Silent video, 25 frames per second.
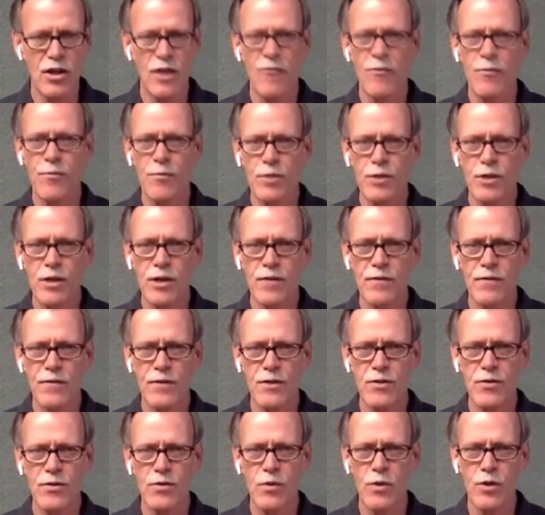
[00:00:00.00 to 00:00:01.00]
You ever put
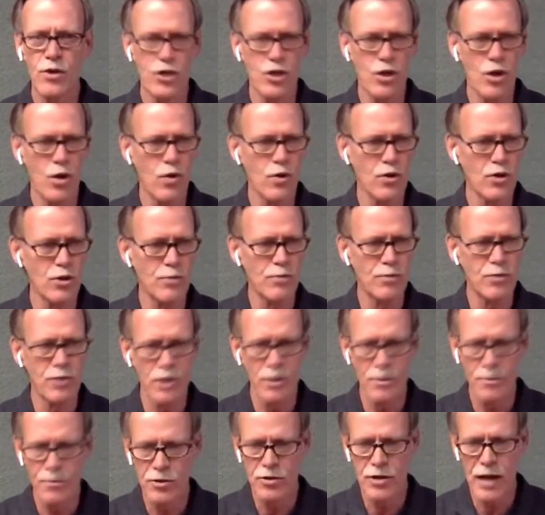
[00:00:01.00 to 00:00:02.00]
up food where you go and you
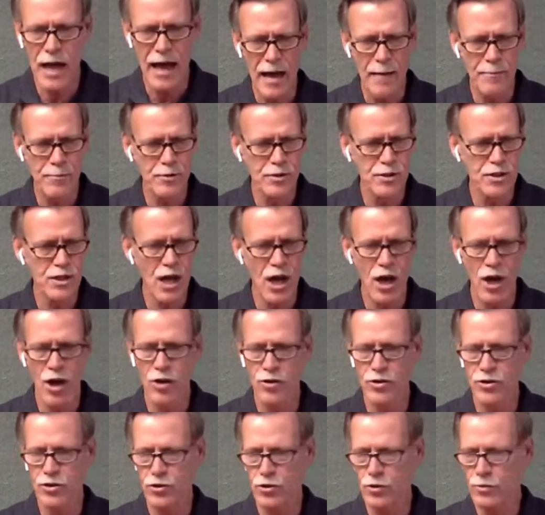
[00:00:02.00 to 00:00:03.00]
put your
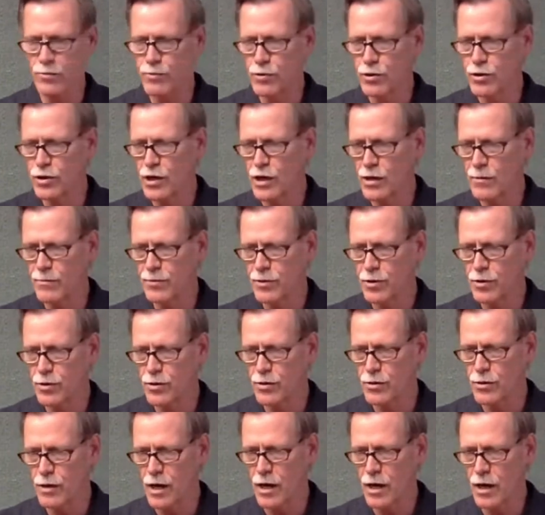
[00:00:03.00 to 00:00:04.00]
applesauce, or you put up
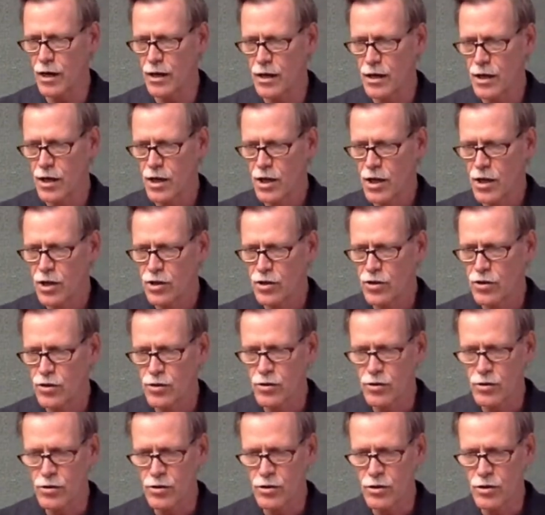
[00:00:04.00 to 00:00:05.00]
your
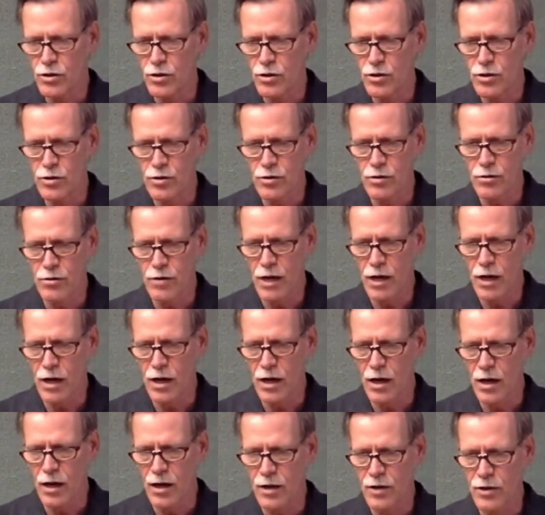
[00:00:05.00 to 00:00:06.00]
your
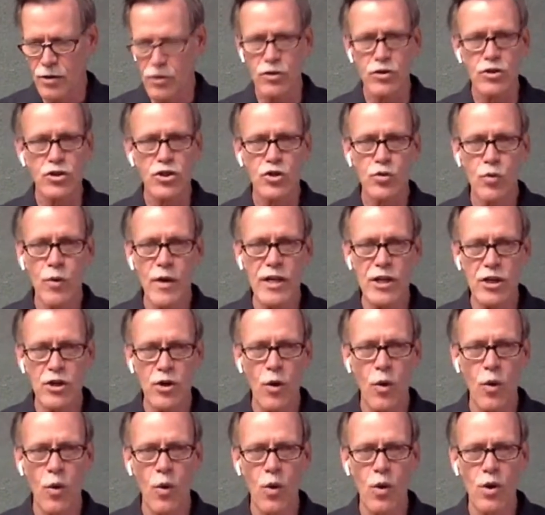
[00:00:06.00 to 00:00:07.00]

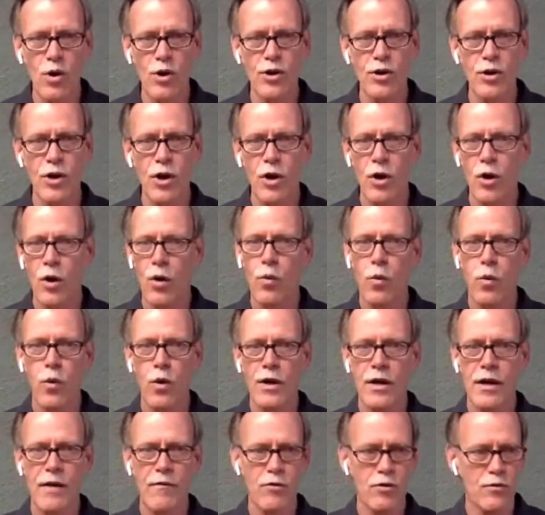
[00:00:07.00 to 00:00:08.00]
sweet corn
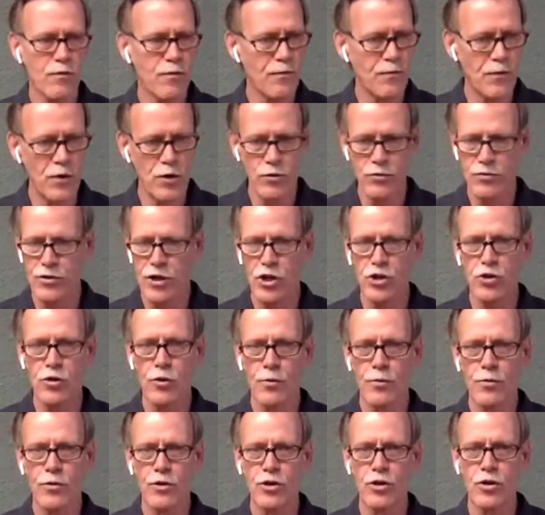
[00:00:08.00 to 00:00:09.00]
or whatever food
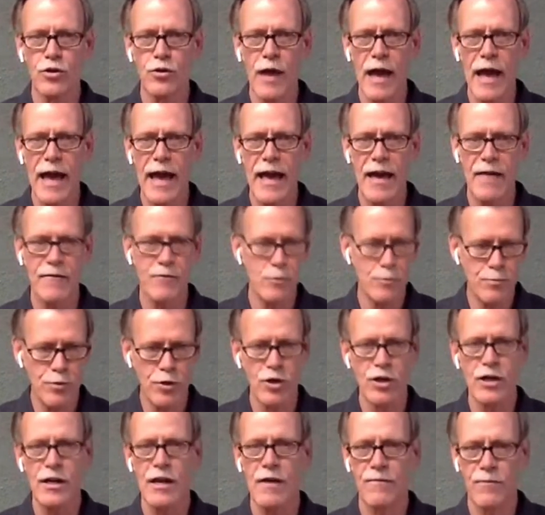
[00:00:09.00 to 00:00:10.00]
that you have.
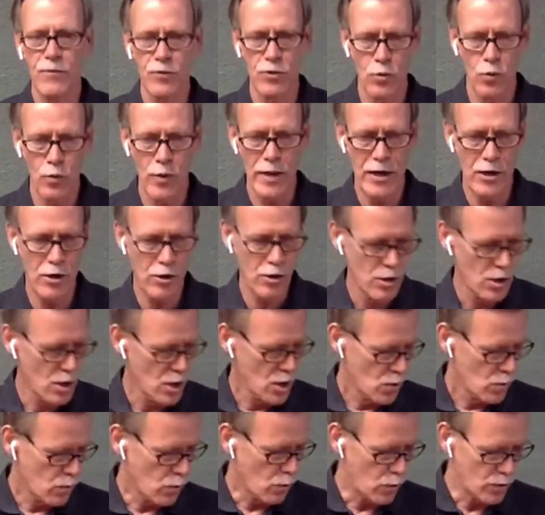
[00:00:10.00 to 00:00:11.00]
You put it up for the
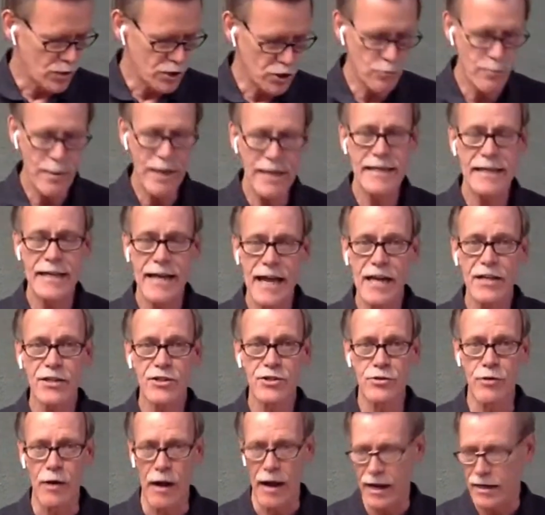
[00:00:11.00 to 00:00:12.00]
winter. Well, when you make an
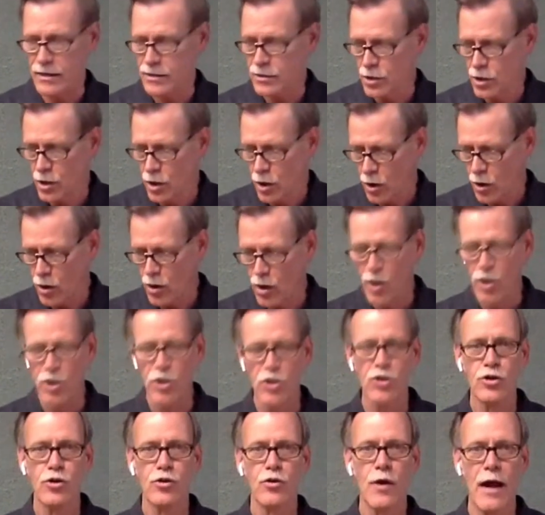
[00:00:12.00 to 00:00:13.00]
extract,
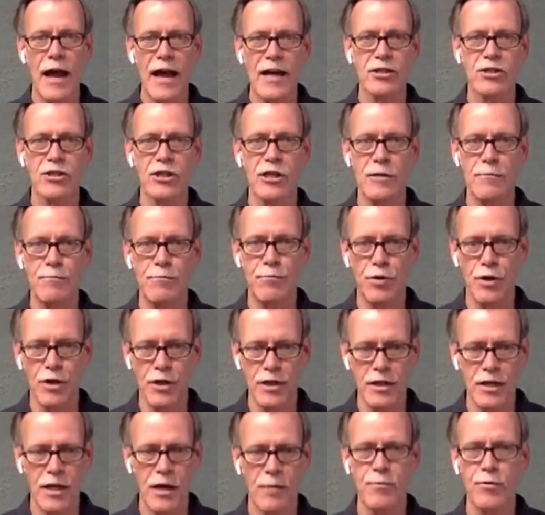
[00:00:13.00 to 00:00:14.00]
you're actually
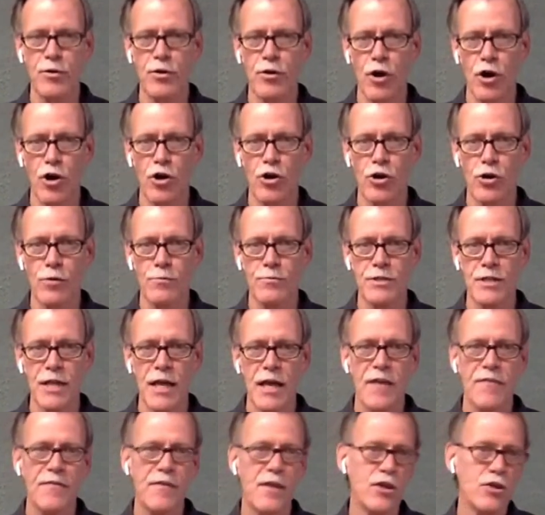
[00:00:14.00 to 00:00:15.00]
putting up your
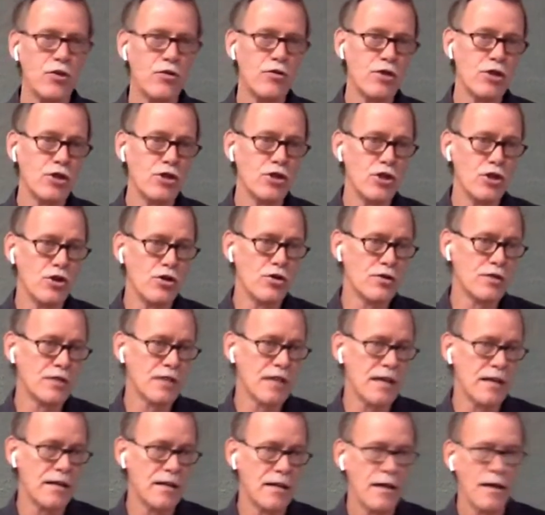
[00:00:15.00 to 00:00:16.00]
herbs that you can
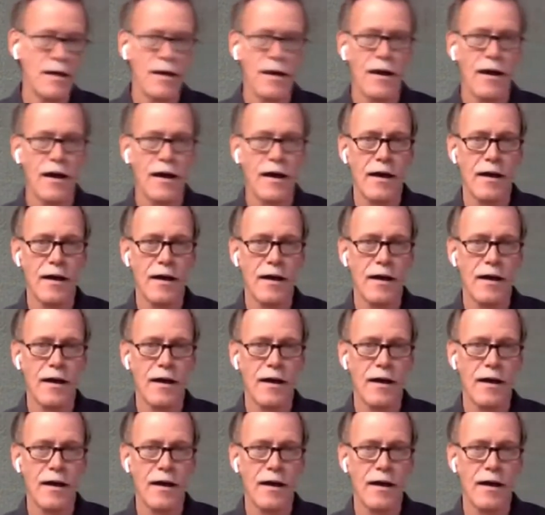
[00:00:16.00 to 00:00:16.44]
use it